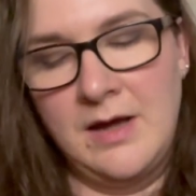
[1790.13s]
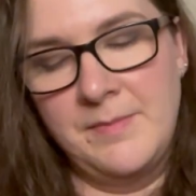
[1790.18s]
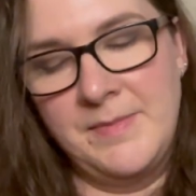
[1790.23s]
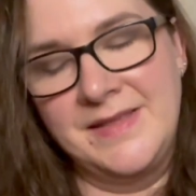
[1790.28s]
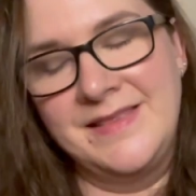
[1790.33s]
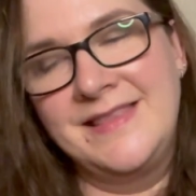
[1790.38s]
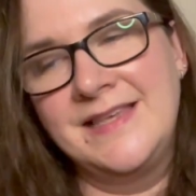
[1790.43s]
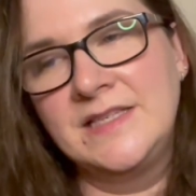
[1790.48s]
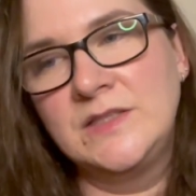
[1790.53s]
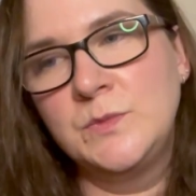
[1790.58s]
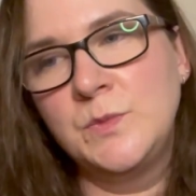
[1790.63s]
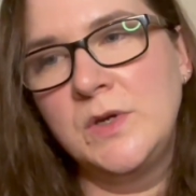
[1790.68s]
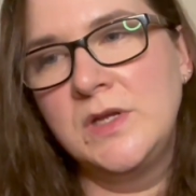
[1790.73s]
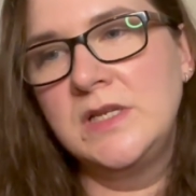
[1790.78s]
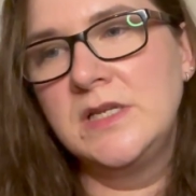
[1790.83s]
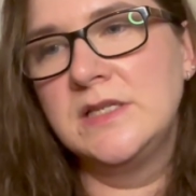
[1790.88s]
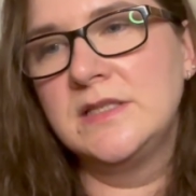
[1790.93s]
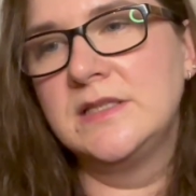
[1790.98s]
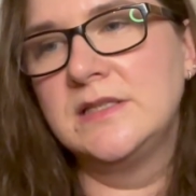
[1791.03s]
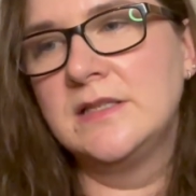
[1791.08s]
This
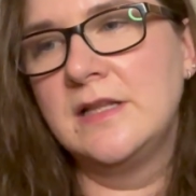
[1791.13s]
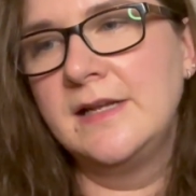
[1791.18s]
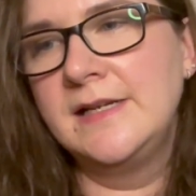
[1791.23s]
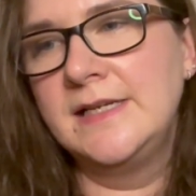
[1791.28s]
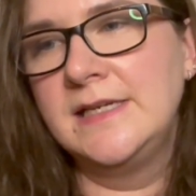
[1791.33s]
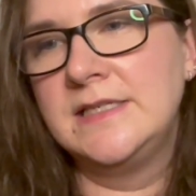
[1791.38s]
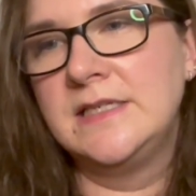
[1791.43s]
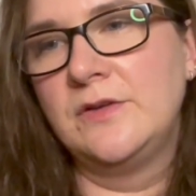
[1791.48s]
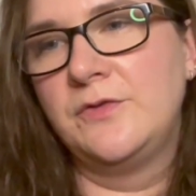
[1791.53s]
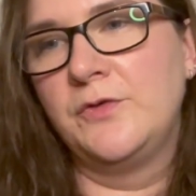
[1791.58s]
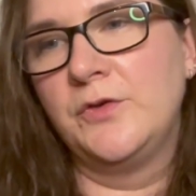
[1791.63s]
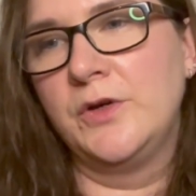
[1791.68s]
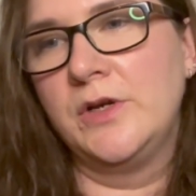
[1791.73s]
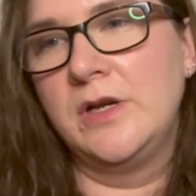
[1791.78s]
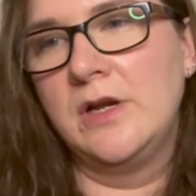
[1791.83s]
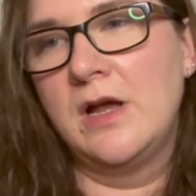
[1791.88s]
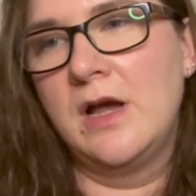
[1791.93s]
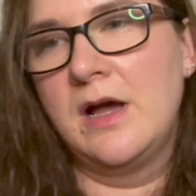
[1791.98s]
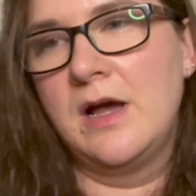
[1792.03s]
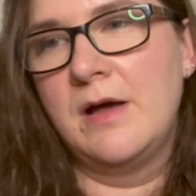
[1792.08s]
one slightly
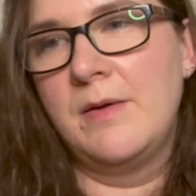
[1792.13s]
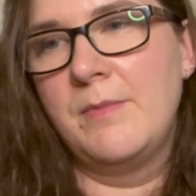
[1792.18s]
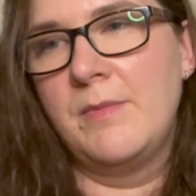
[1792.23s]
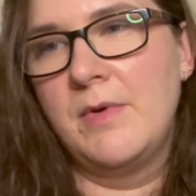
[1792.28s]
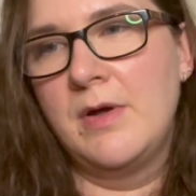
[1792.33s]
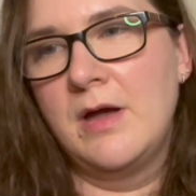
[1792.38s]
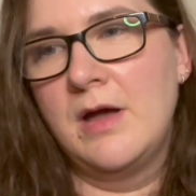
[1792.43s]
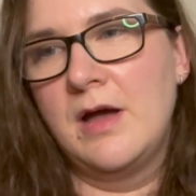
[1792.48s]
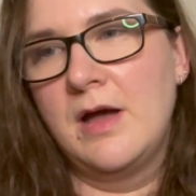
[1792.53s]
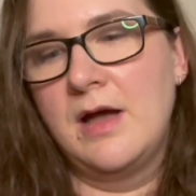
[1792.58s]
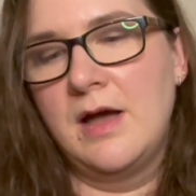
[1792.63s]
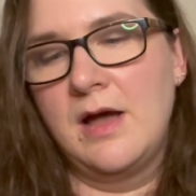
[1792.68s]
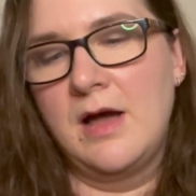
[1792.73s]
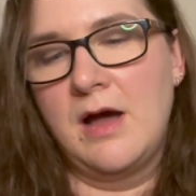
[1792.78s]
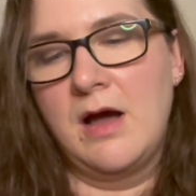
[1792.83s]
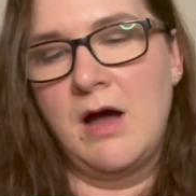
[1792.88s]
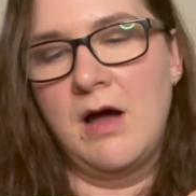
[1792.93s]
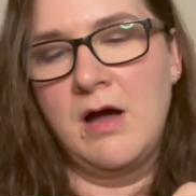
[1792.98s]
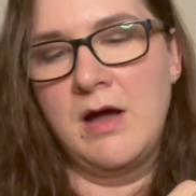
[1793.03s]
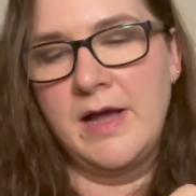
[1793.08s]
different.
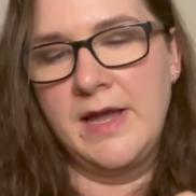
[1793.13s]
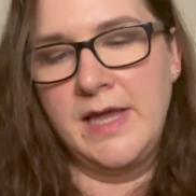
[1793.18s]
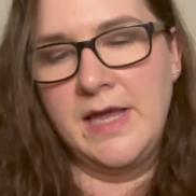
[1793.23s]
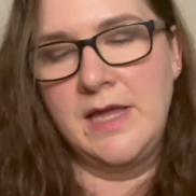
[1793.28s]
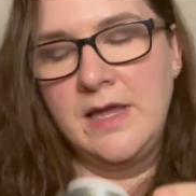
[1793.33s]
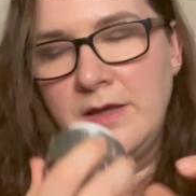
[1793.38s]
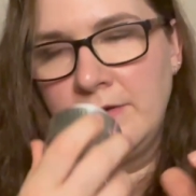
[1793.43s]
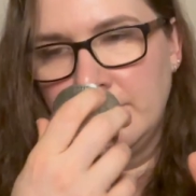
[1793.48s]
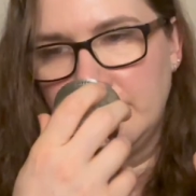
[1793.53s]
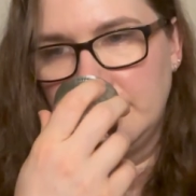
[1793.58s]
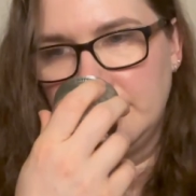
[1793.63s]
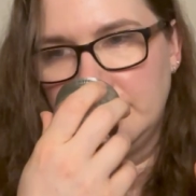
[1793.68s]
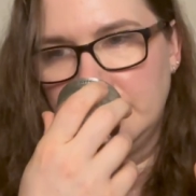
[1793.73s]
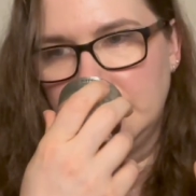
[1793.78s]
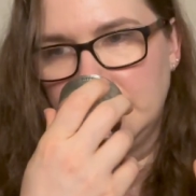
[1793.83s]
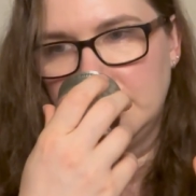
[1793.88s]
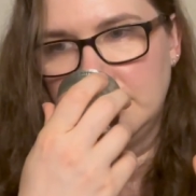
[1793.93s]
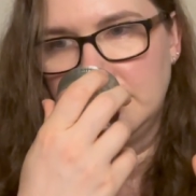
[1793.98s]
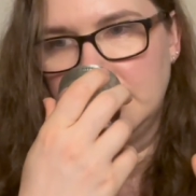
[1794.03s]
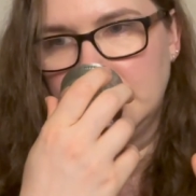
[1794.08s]
I
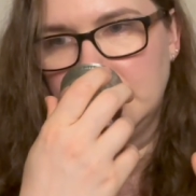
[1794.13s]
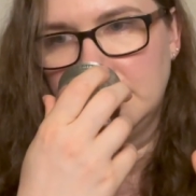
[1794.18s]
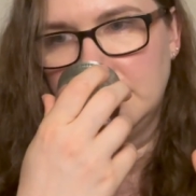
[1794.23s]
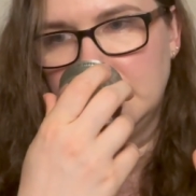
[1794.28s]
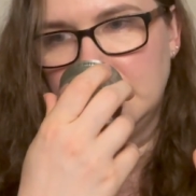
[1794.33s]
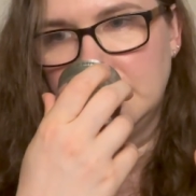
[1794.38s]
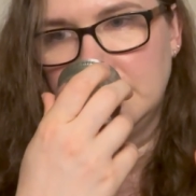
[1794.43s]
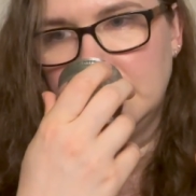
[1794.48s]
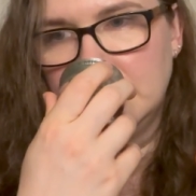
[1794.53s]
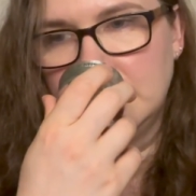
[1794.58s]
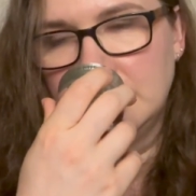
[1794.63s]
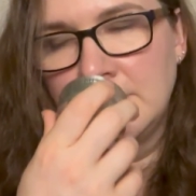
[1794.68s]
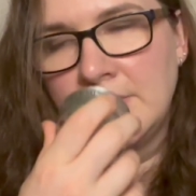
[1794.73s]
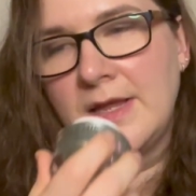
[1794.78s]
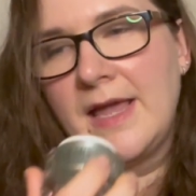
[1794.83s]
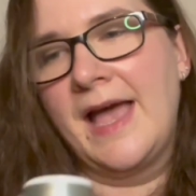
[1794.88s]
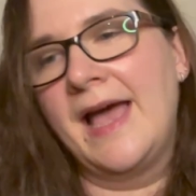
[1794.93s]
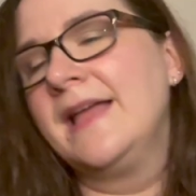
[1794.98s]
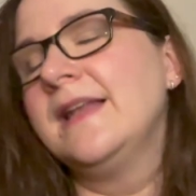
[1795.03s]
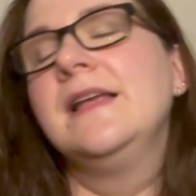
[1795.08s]

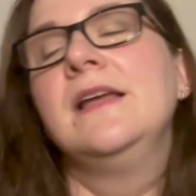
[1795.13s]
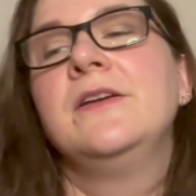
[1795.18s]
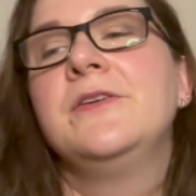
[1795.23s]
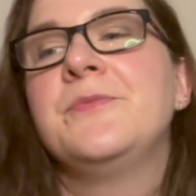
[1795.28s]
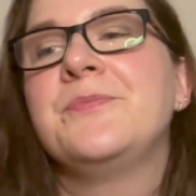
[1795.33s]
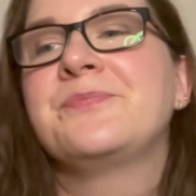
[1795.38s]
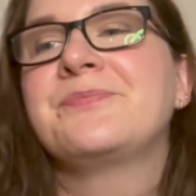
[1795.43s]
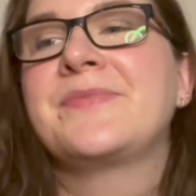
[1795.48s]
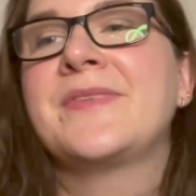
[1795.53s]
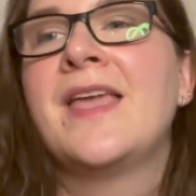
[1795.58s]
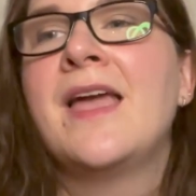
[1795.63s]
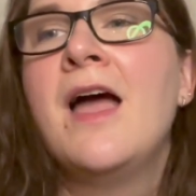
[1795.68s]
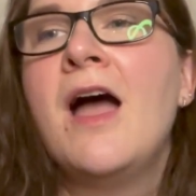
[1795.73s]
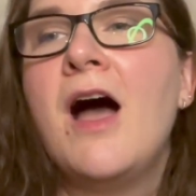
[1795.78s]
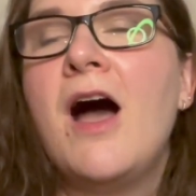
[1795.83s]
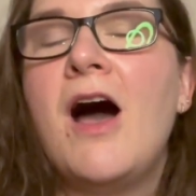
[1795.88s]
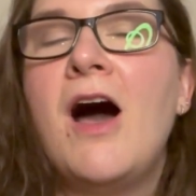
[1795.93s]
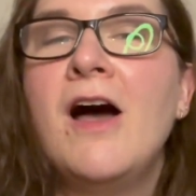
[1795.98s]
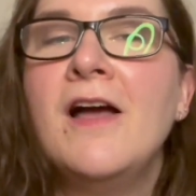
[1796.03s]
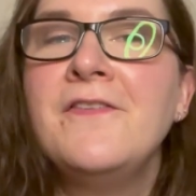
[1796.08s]

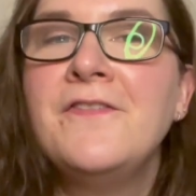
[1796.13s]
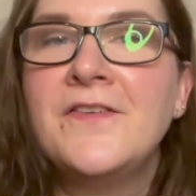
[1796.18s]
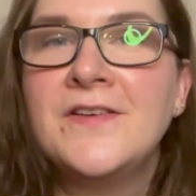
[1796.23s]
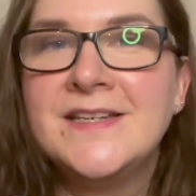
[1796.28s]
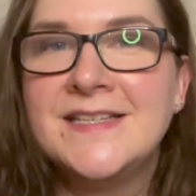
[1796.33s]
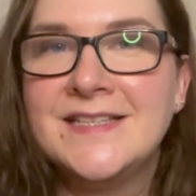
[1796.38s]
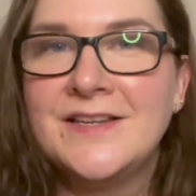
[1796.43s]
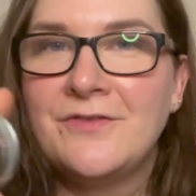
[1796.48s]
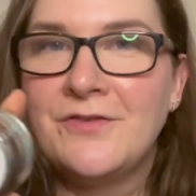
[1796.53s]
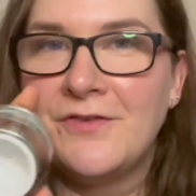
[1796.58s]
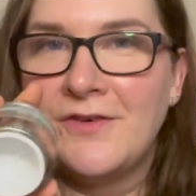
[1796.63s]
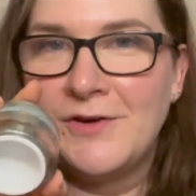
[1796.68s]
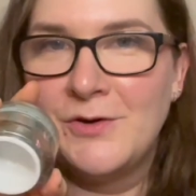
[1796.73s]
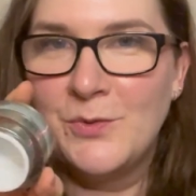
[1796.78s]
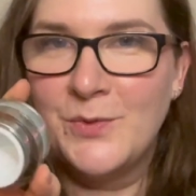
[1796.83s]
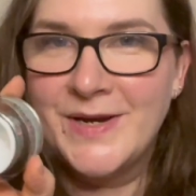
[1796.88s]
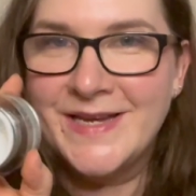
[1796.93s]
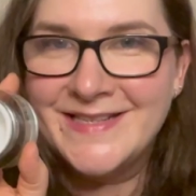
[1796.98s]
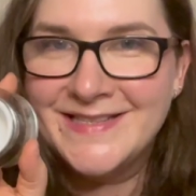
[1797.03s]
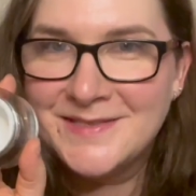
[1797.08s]
I find it to have a very
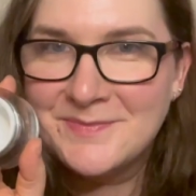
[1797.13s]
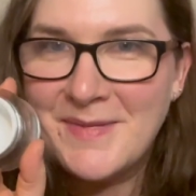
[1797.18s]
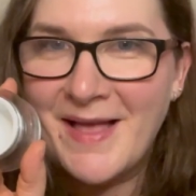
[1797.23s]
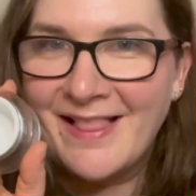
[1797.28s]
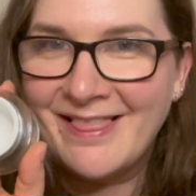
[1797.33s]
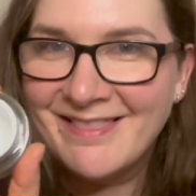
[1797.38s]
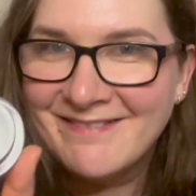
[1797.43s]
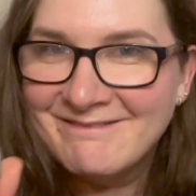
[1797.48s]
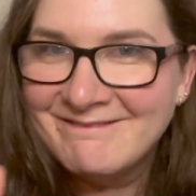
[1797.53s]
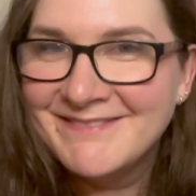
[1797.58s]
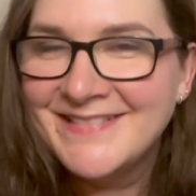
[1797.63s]
weird smell.